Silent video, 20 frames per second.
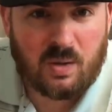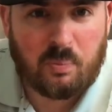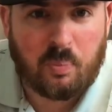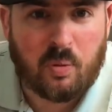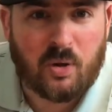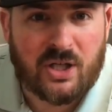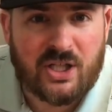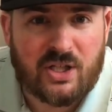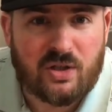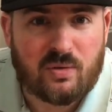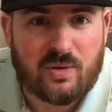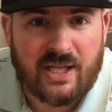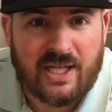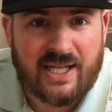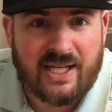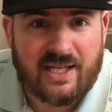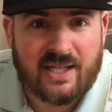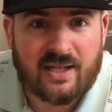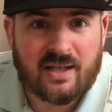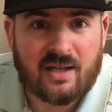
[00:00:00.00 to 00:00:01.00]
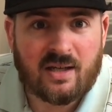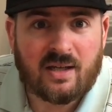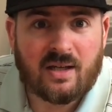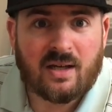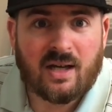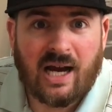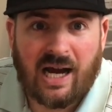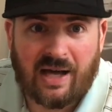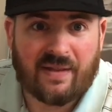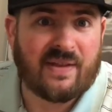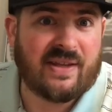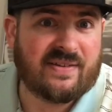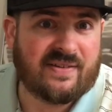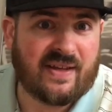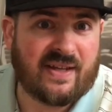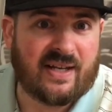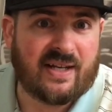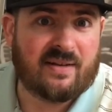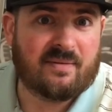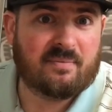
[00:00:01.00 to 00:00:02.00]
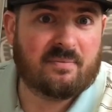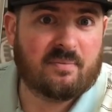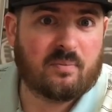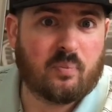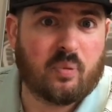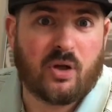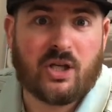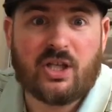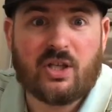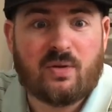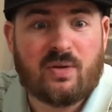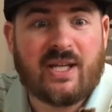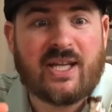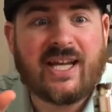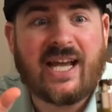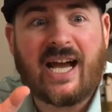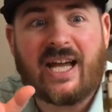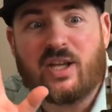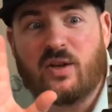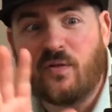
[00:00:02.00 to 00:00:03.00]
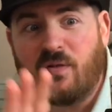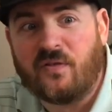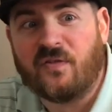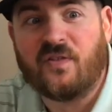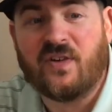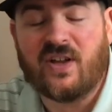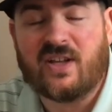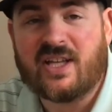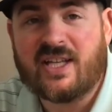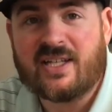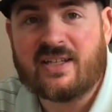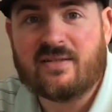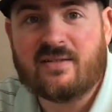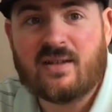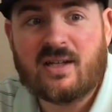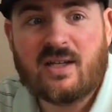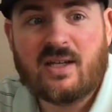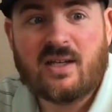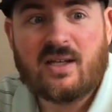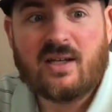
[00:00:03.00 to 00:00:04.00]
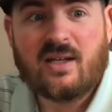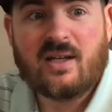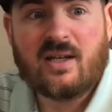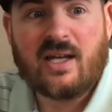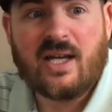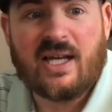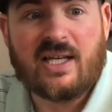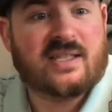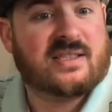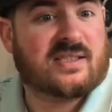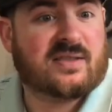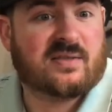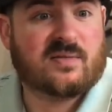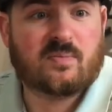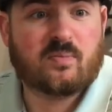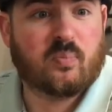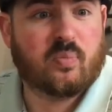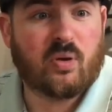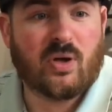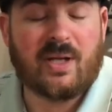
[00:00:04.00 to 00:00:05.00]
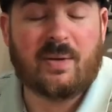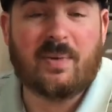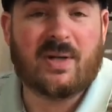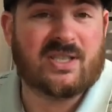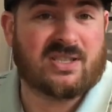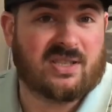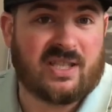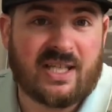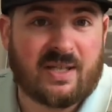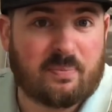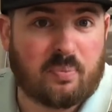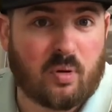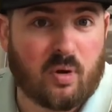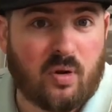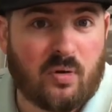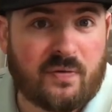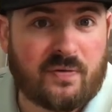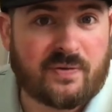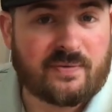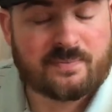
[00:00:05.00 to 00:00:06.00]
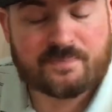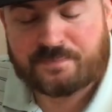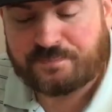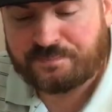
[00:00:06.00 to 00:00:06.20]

pretty unique how they did it. Pretty unique how you fill it. It's pretty much leak proof.